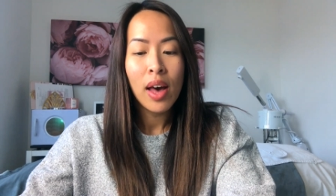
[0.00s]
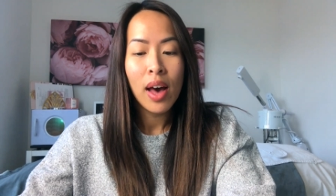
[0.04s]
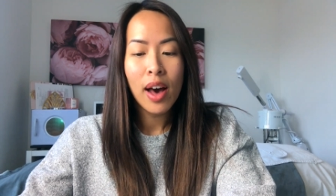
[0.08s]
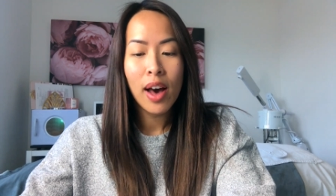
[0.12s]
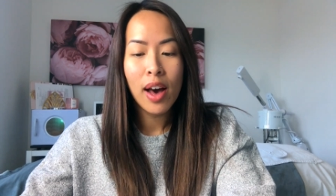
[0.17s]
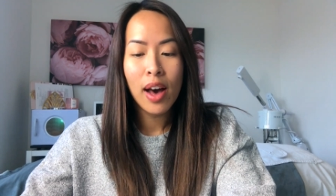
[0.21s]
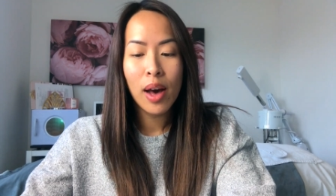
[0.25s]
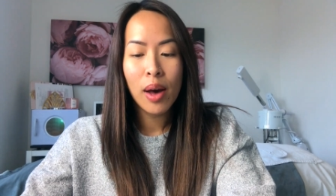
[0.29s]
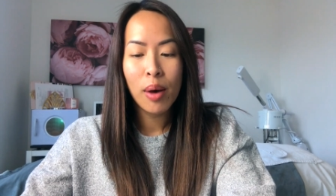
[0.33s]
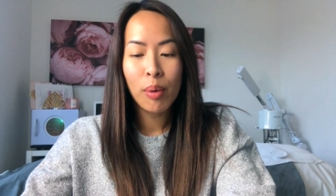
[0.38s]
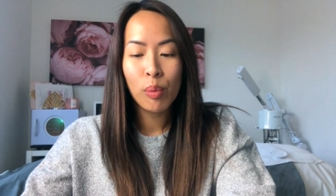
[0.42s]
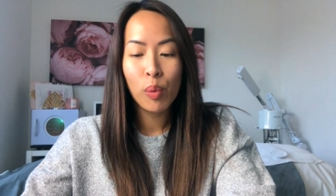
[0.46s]

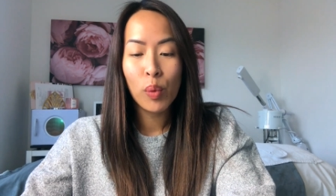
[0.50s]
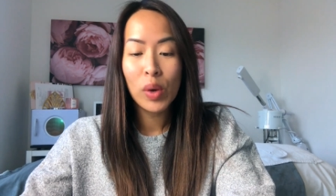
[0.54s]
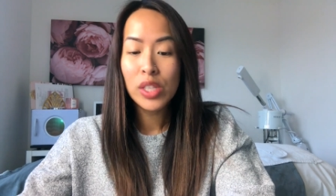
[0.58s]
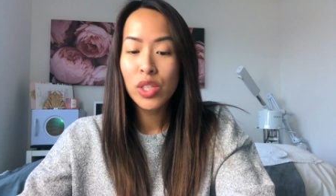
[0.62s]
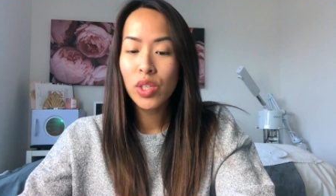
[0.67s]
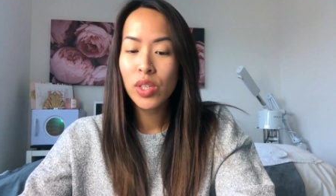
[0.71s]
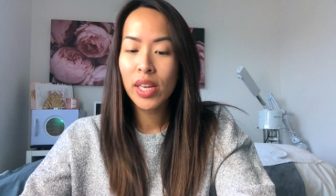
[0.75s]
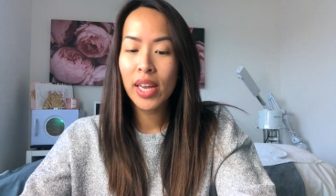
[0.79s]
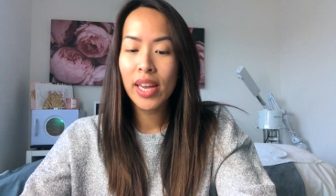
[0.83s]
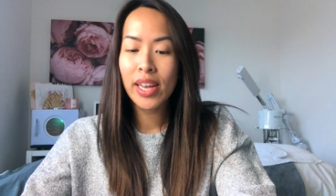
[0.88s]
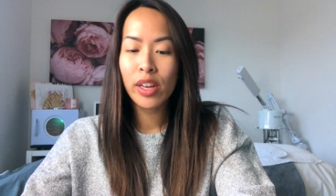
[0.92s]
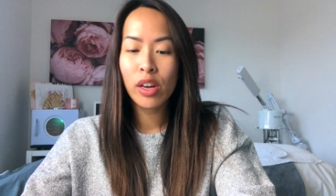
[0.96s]
Um,
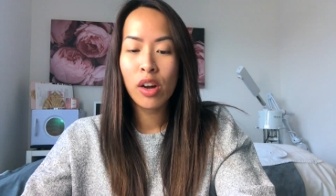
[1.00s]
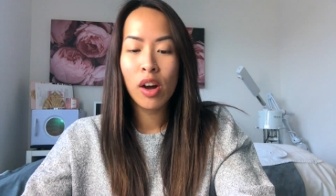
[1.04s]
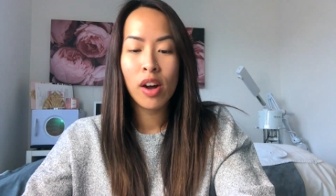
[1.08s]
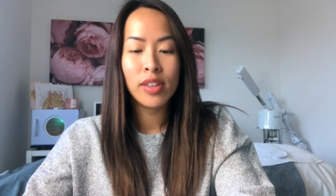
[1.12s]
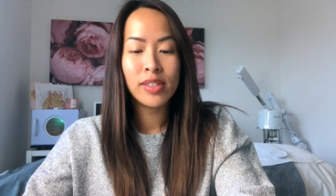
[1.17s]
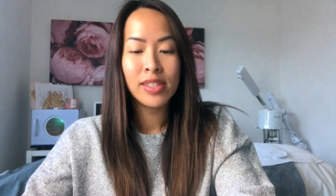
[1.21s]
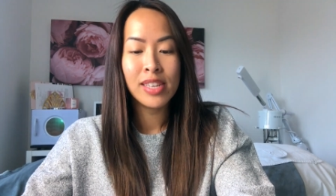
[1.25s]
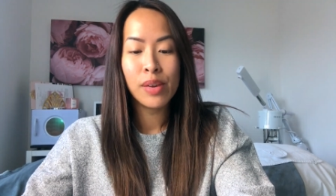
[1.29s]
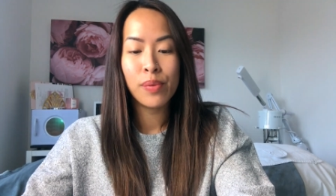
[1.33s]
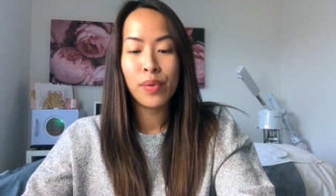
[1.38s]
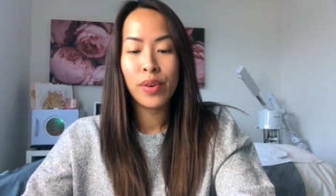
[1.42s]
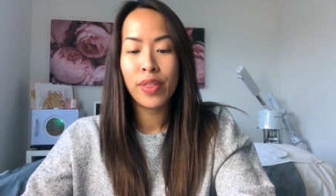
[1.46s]
once you get in
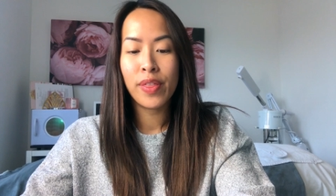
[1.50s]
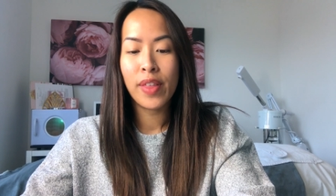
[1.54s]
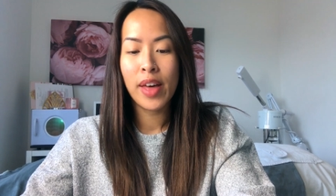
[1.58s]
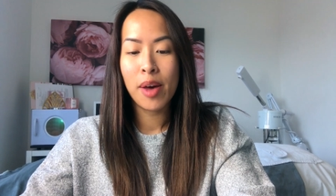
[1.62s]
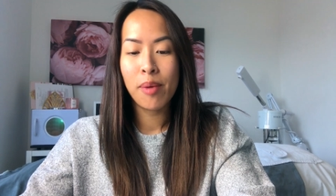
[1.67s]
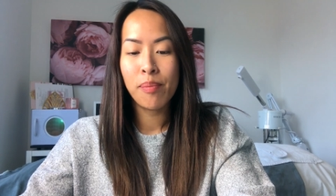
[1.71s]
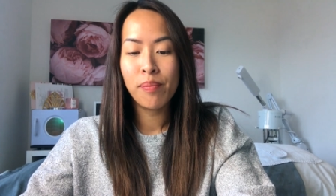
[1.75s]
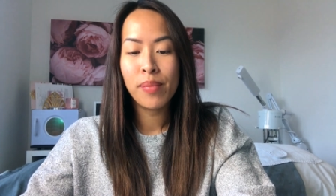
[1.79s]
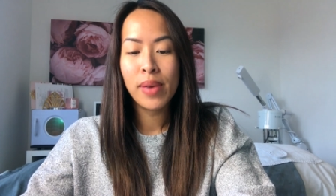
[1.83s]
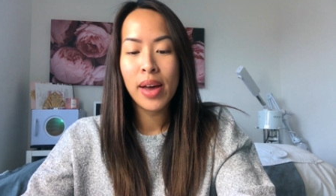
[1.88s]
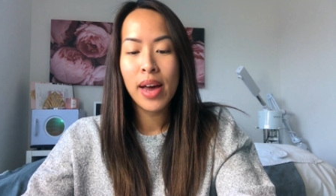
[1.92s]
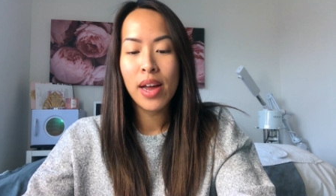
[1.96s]
contact with
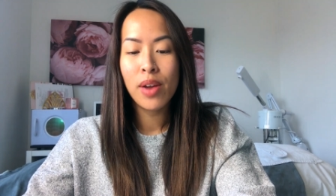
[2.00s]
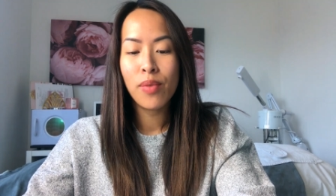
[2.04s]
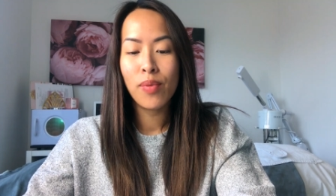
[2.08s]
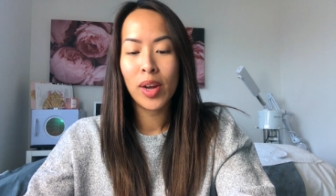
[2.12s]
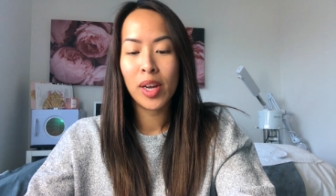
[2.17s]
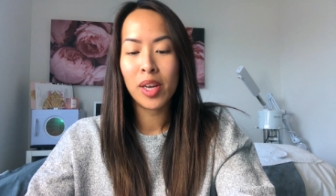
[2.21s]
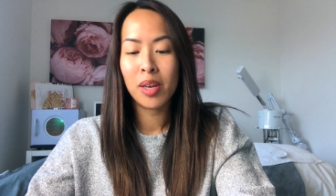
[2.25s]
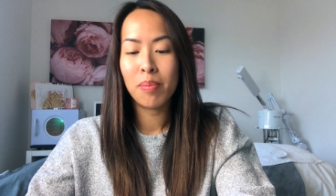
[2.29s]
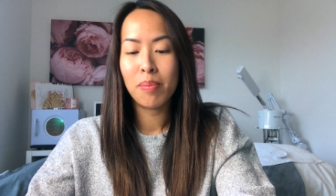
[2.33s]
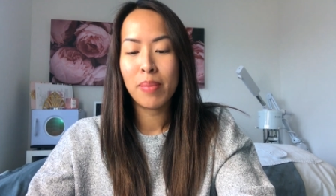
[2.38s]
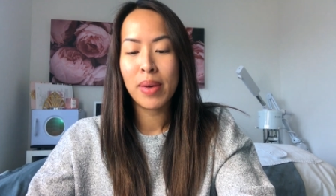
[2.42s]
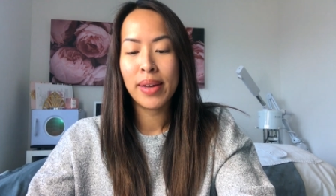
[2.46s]
them, I
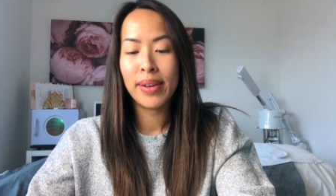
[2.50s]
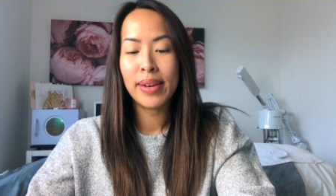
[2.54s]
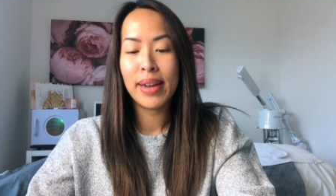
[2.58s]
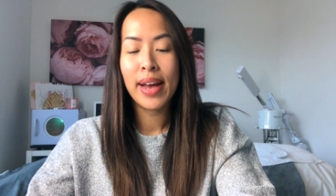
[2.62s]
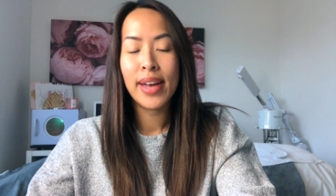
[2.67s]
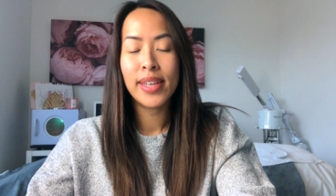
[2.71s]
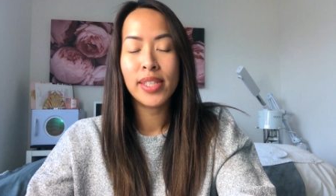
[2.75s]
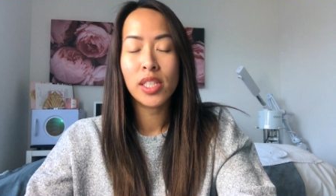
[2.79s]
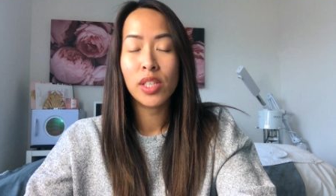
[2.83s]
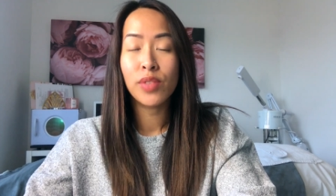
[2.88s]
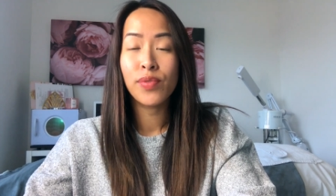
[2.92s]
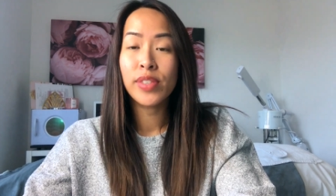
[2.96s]
recommend
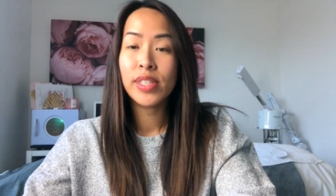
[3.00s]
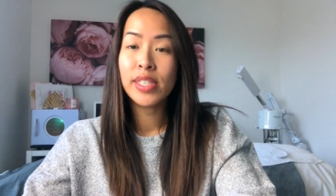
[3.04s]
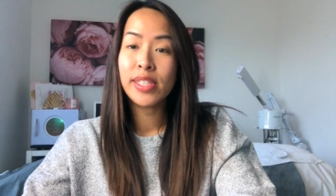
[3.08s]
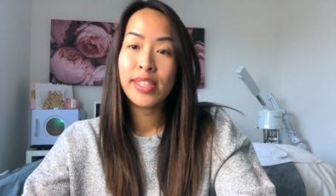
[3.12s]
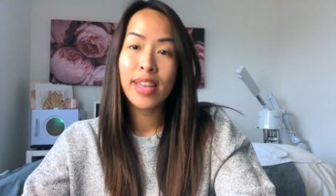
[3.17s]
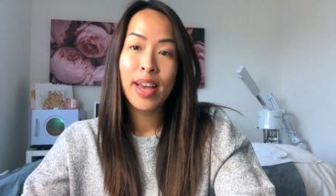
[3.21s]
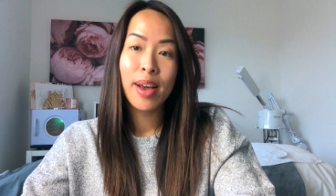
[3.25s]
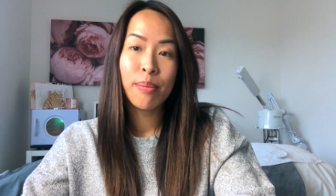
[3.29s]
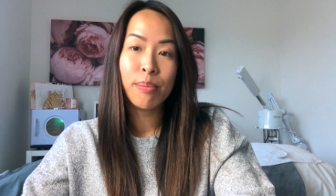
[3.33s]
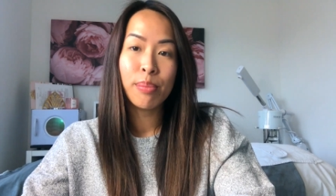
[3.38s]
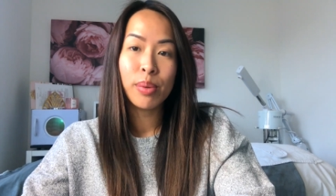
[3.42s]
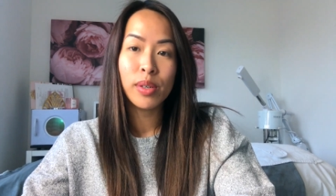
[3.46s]
asking for
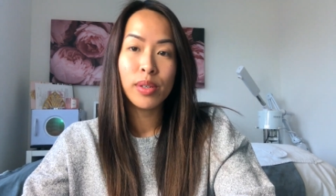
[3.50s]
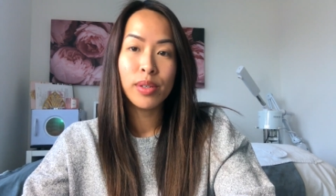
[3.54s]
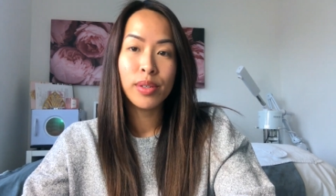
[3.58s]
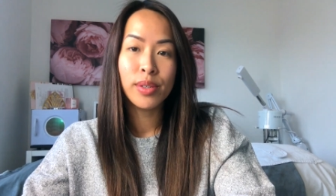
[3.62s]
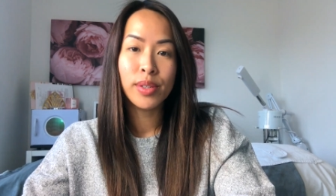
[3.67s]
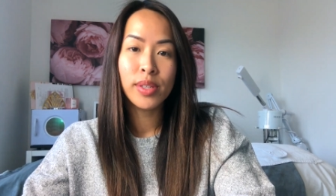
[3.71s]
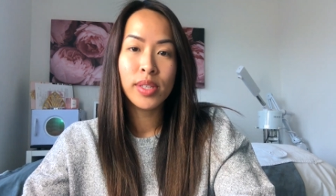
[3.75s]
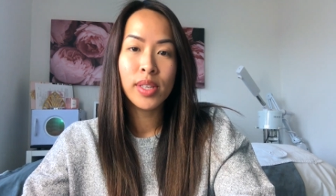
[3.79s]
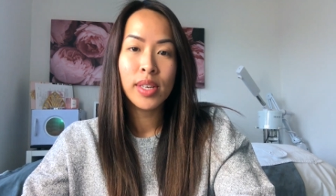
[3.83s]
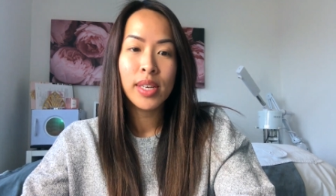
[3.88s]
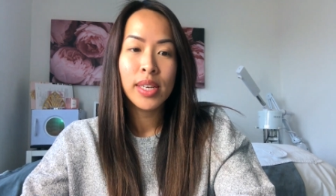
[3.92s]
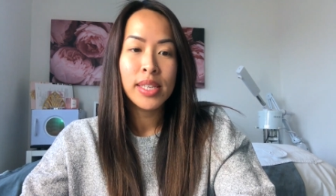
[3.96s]

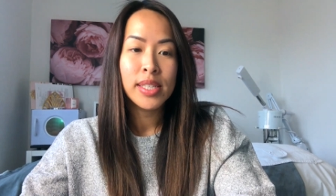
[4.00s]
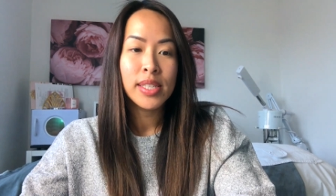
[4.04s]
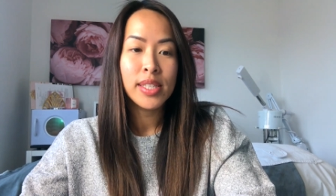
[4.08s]
samples,